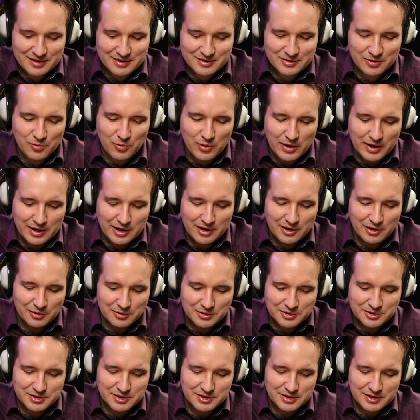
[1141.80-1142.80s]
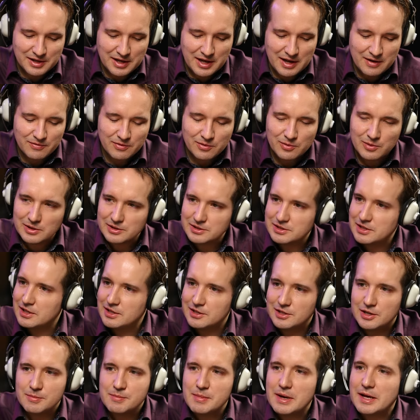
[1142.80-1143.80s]
is quite close to everyone's
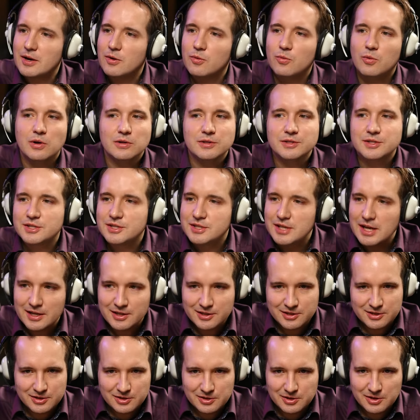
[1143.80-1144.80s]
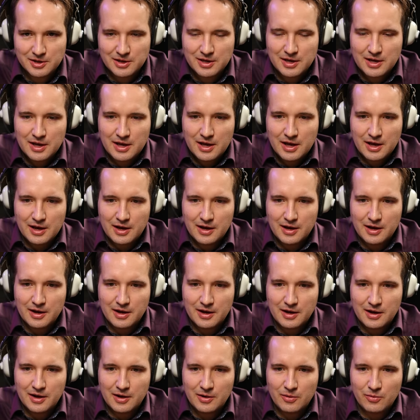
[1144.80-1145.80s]
heart, no matter what sector
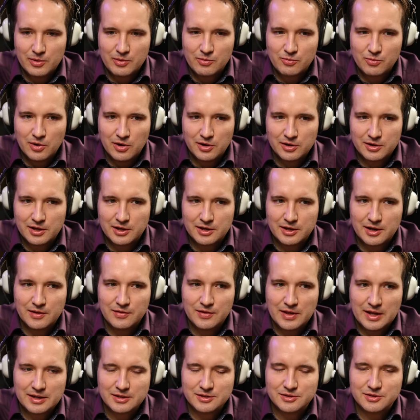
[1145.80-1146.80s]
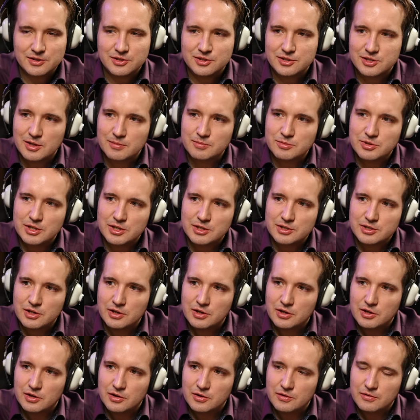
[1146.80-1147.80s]
we work in, and that is the subject
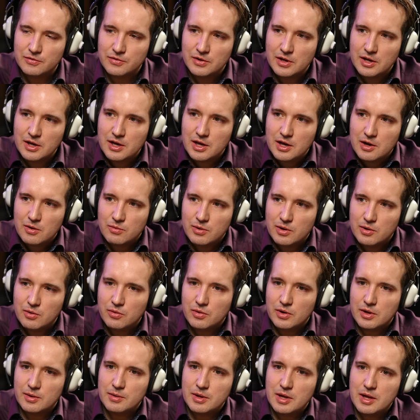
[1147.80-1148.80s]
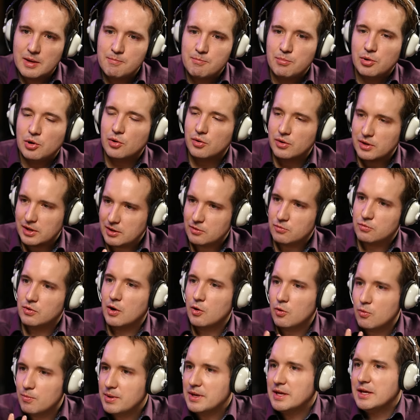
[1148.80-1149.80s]
of employee
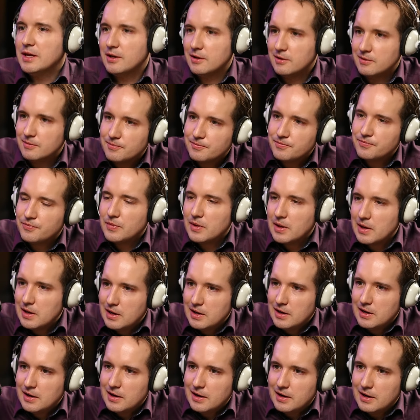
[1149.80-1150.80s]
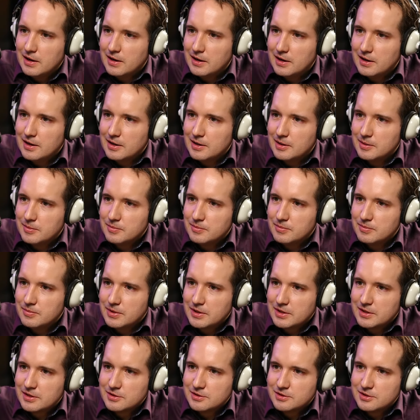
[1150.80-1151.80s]
well-being.
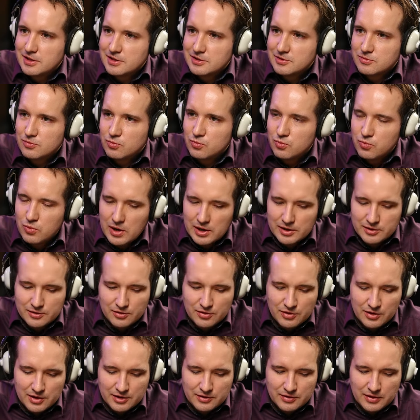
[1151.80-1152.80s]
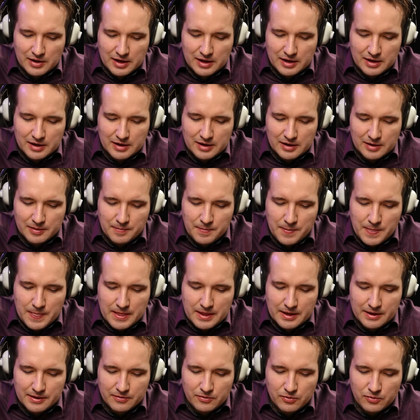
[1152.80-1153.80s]
Because there's one thing
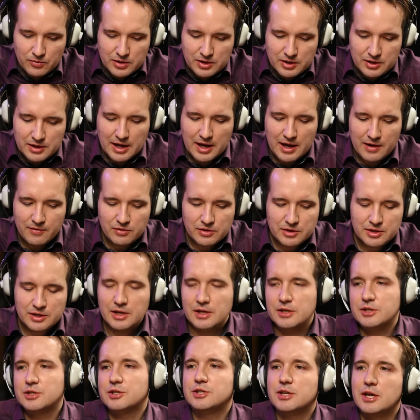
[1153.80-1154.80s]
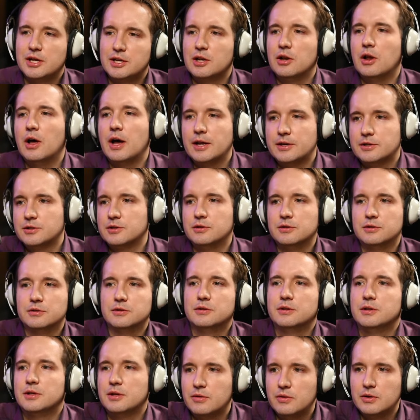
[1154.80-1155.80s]
that we haven't yet shed light
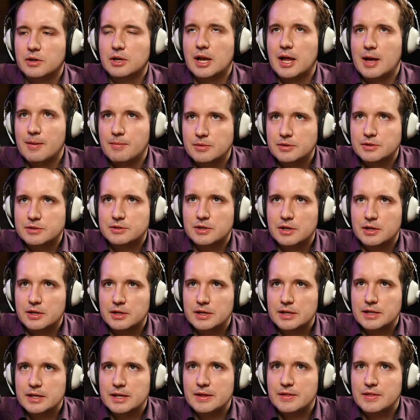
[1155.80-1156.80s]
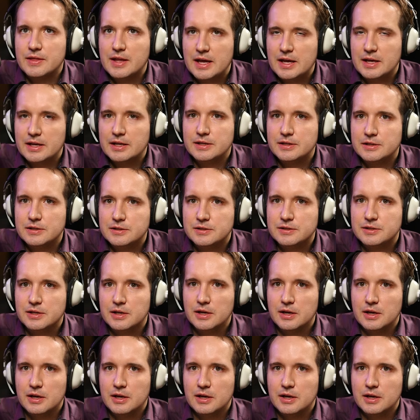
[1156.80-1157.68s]
on here in Lab Insider, and that is